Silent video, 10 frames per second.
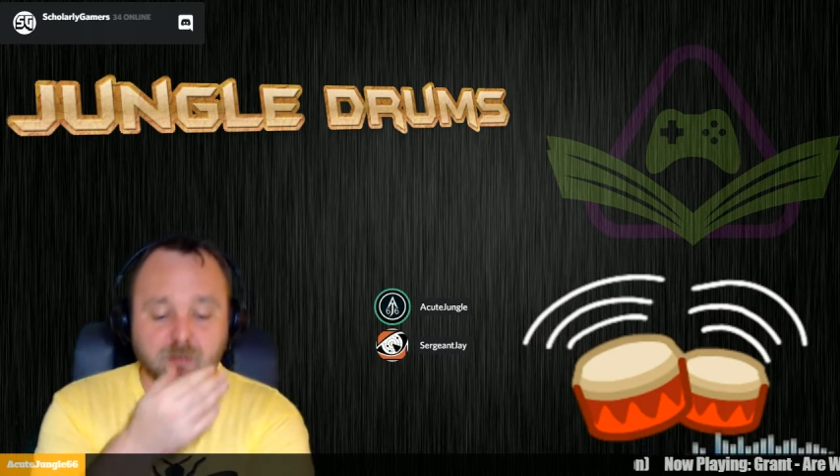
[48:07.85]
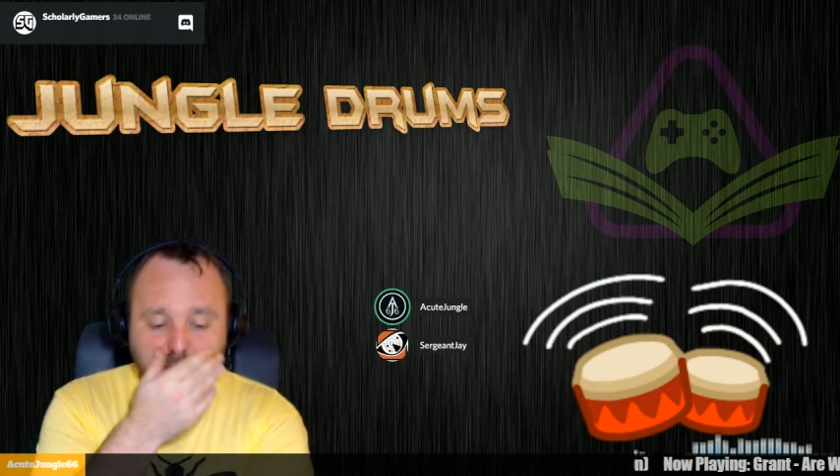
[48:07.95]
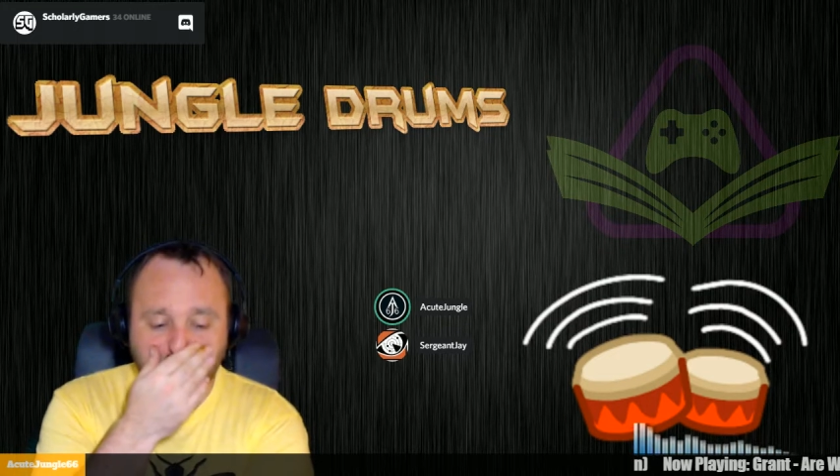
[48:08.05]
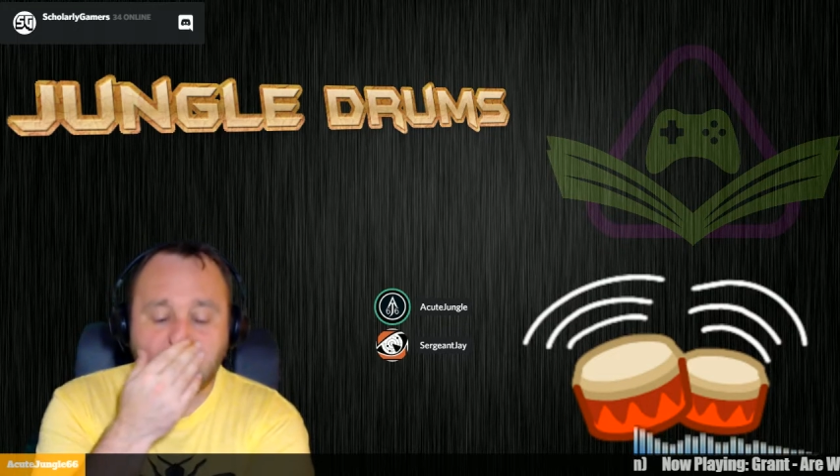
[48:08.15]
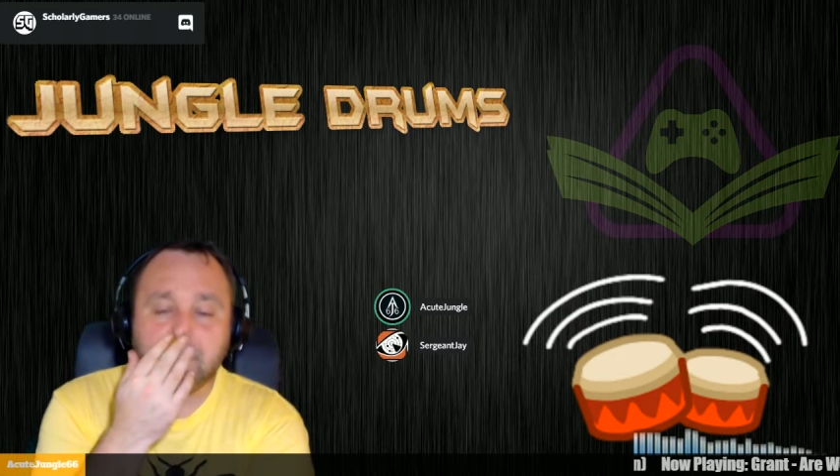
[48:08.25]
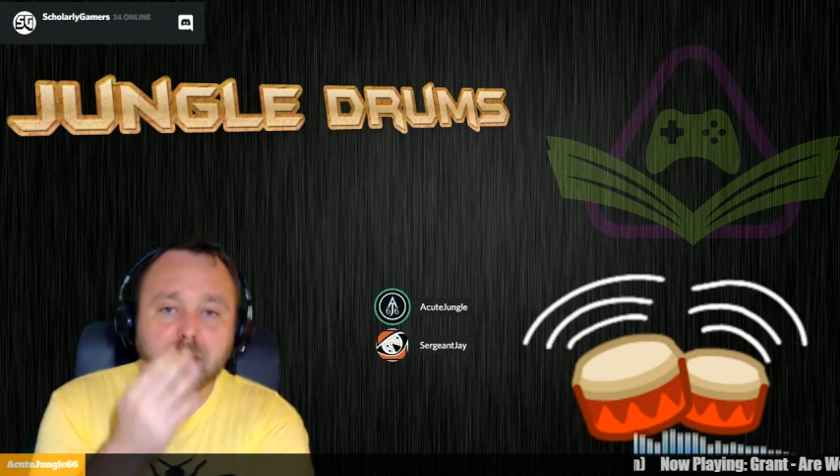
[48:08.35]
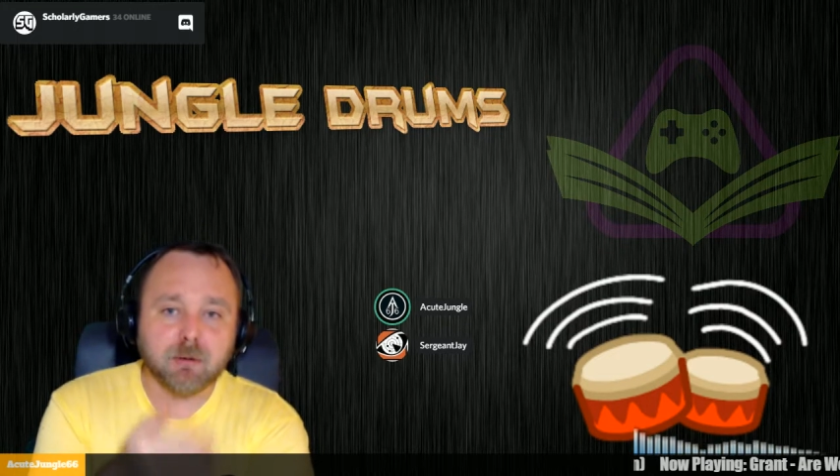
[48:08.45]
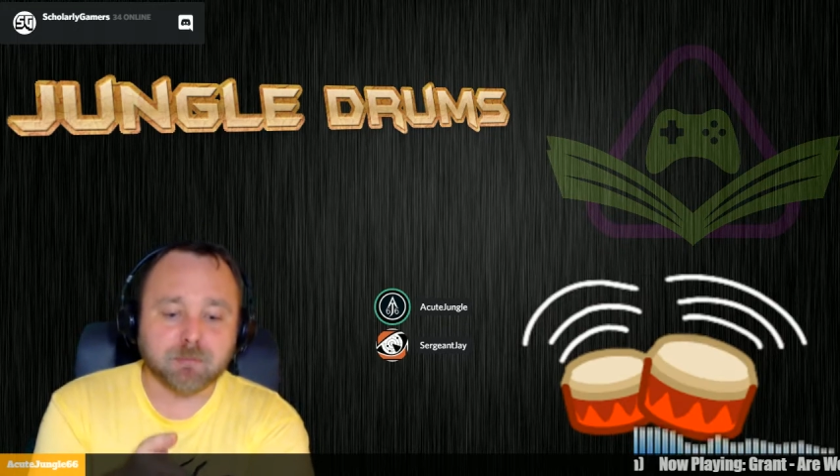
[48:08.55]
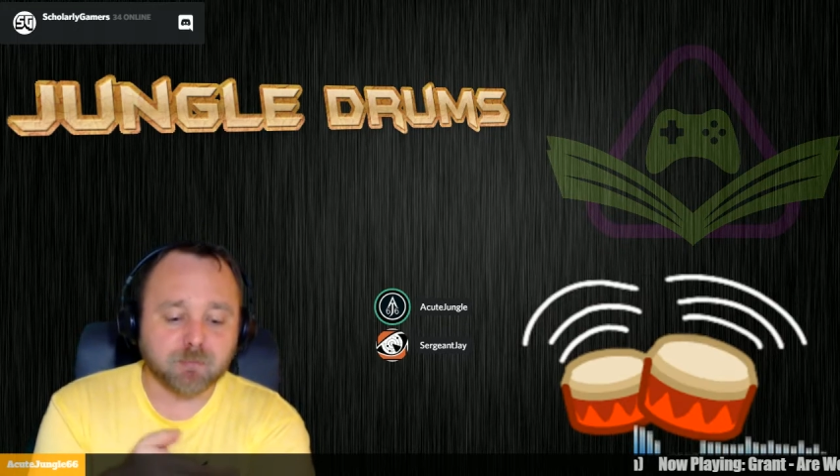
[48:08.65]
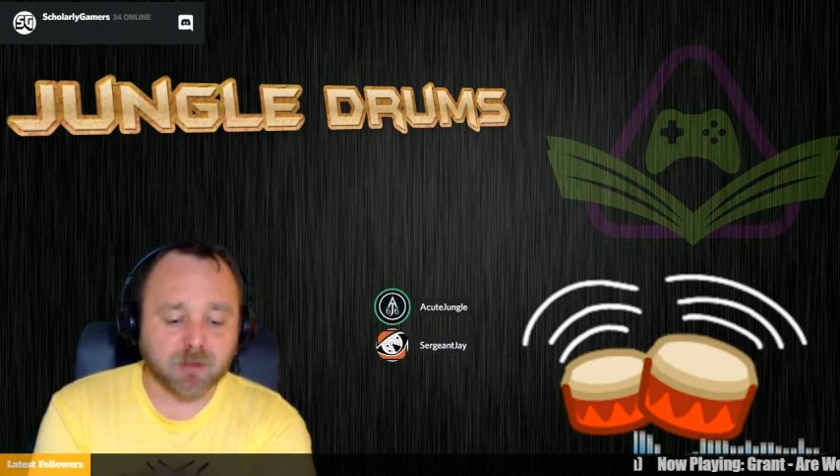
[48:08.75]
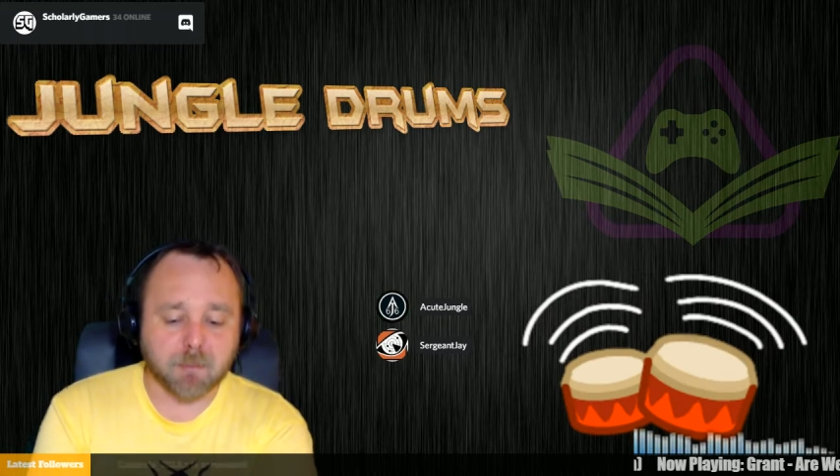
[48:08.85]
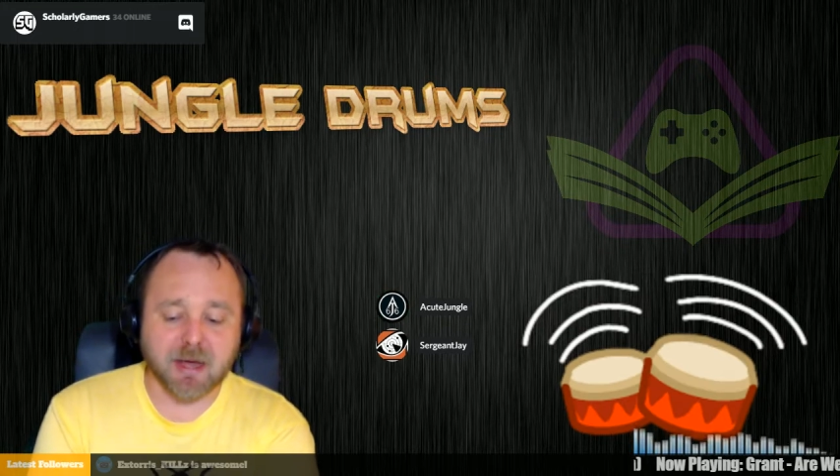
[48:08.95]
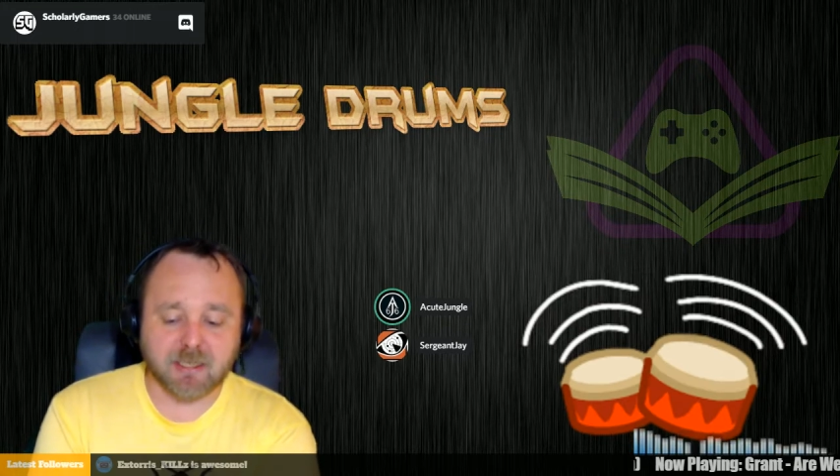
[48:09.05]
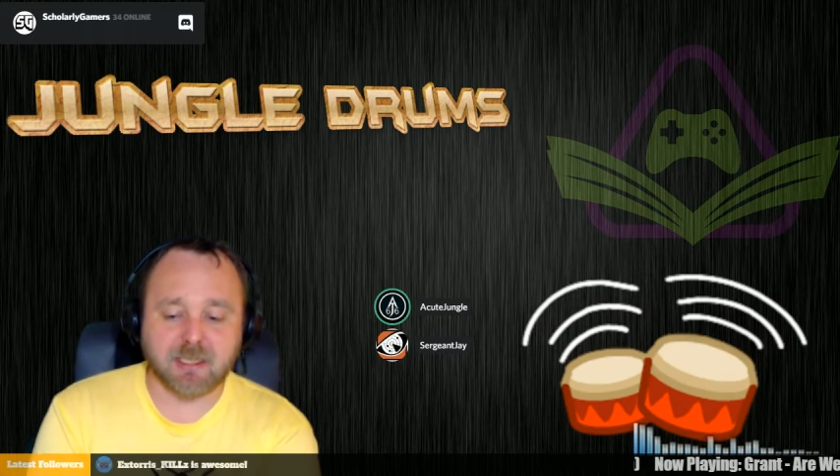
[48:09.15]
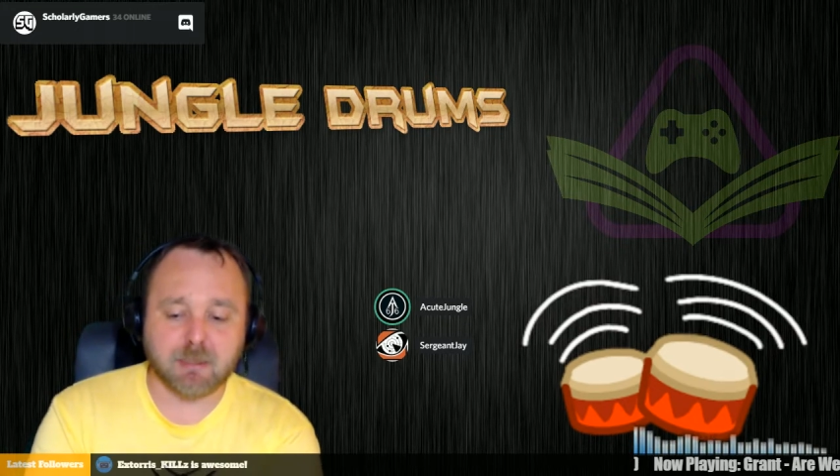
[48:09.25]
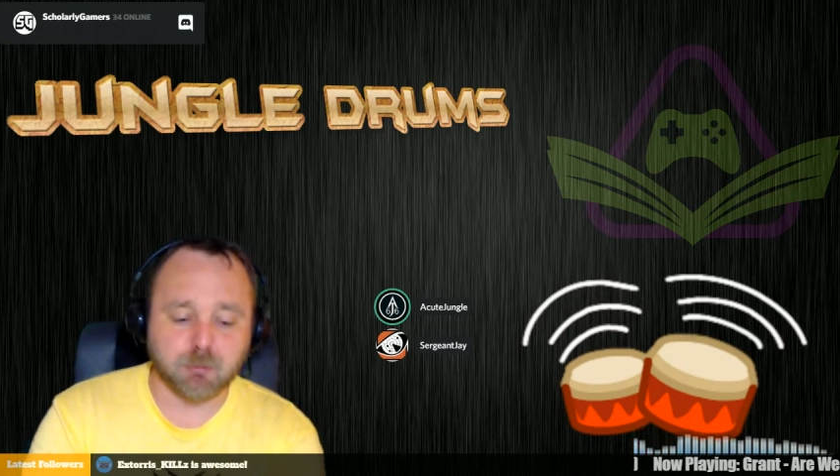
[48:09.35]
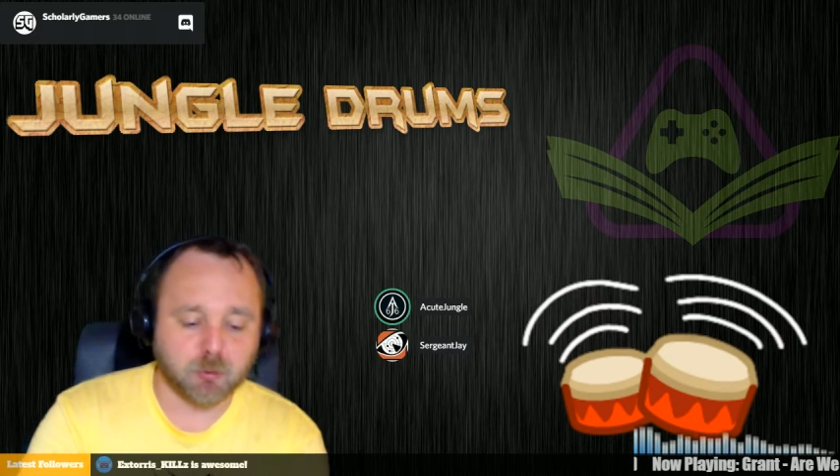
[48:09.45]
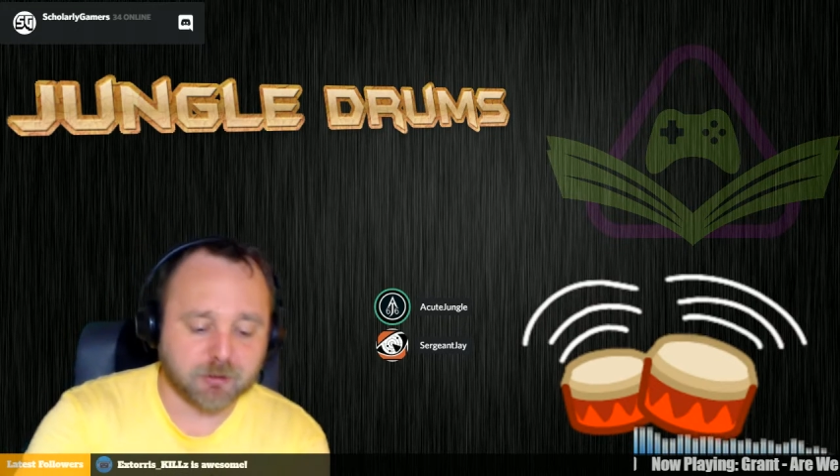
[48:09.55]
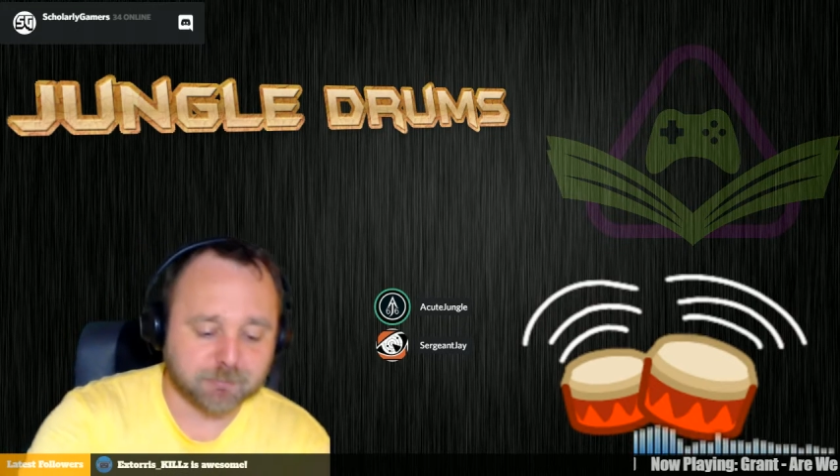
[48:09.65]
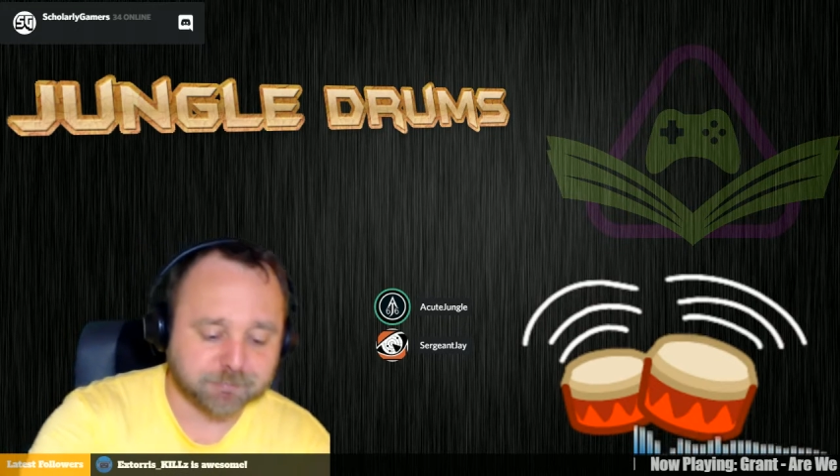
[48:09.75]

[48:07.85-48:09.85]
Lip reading: remember my keyboard.